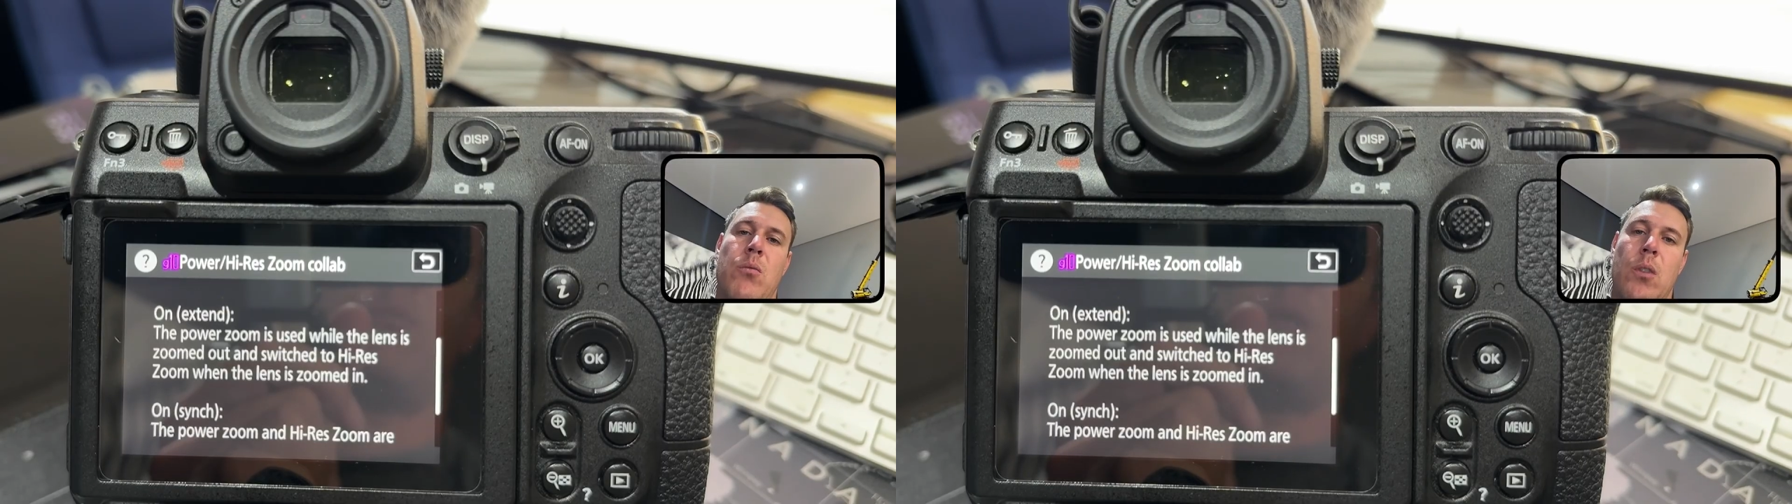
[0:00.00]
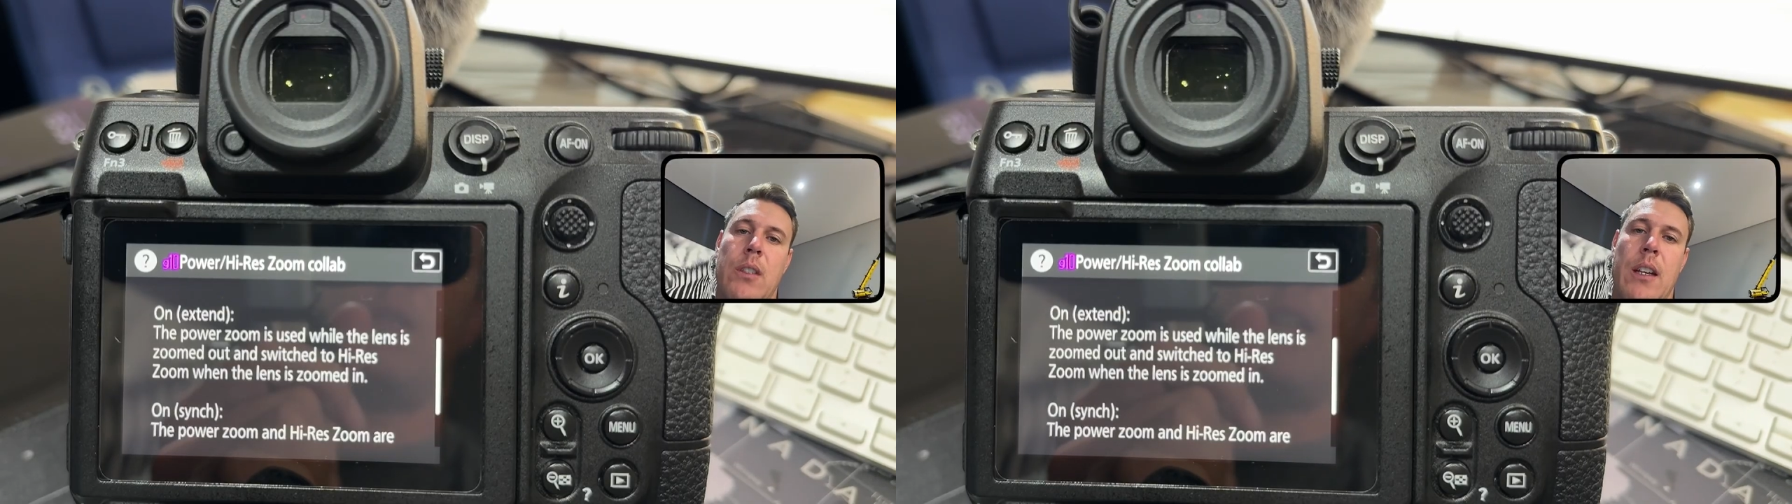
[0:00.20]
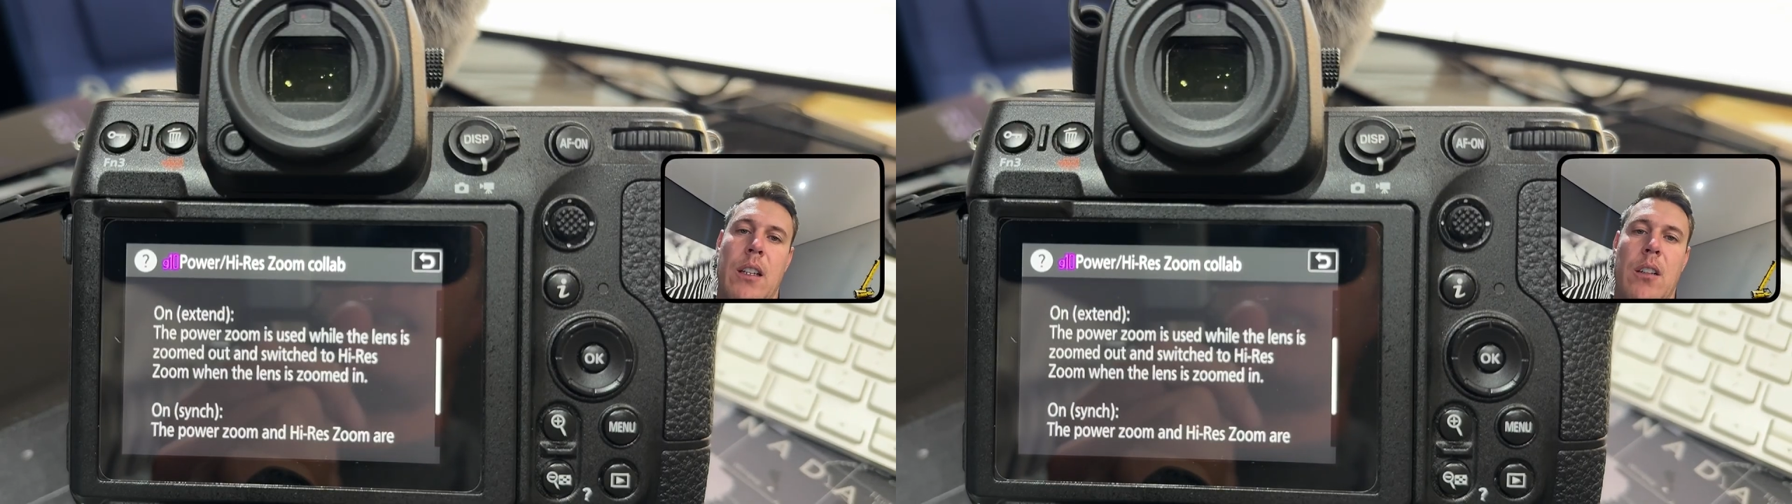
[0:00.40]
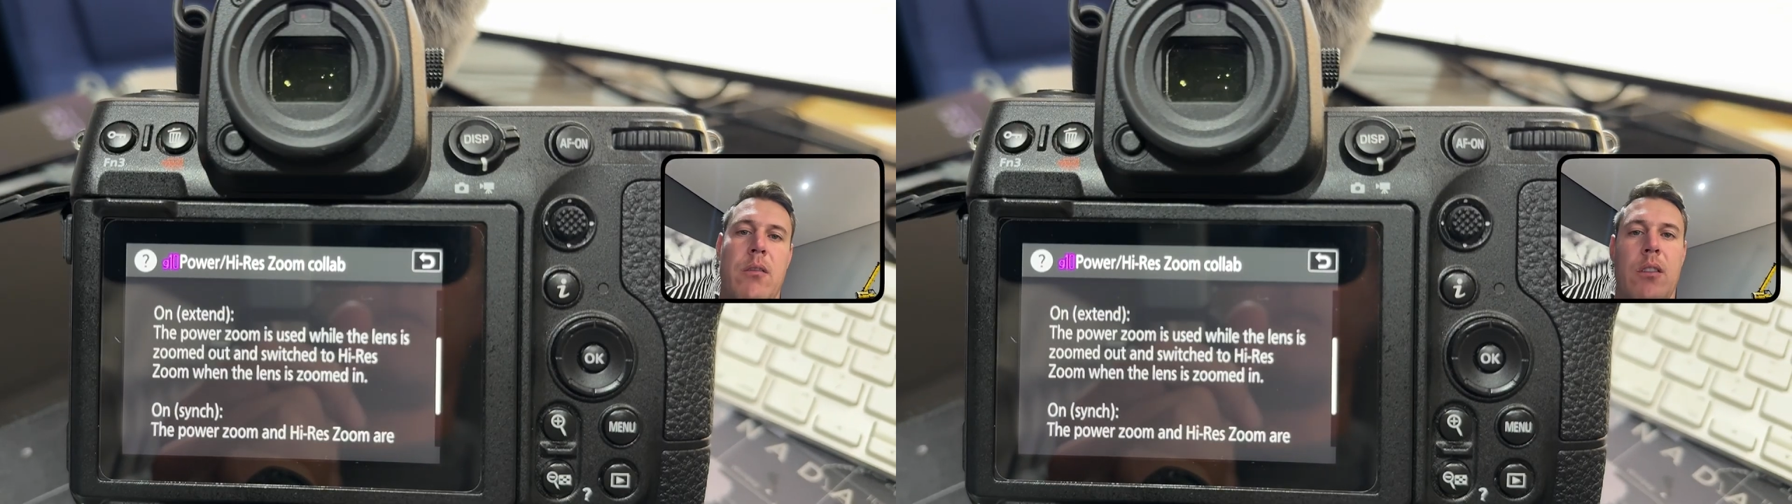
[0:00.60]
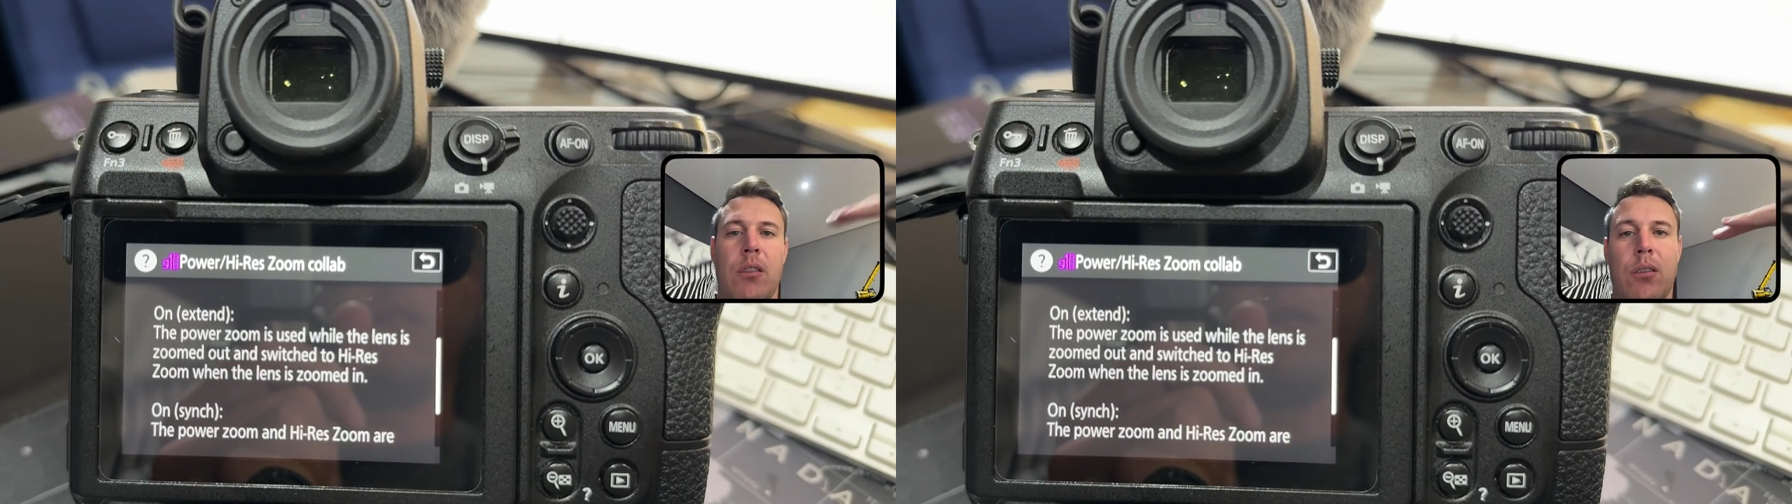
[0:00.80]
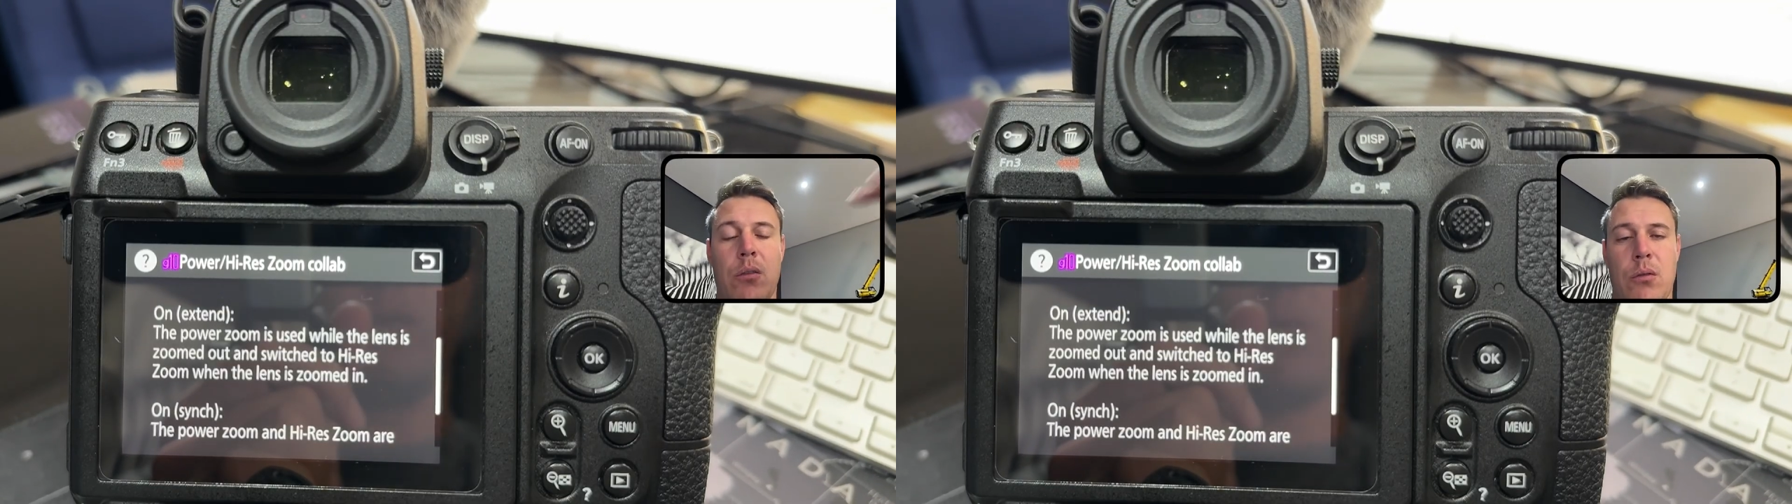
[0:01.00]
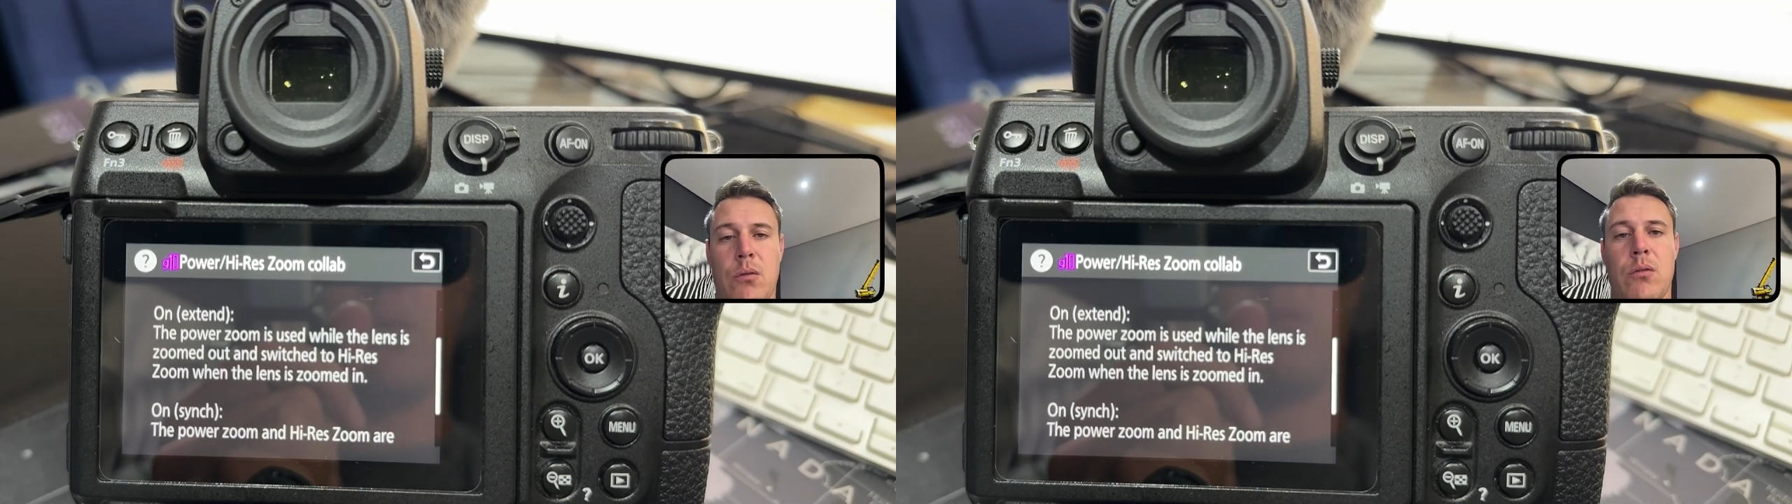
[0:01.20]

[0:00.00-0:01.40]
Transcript: will take over to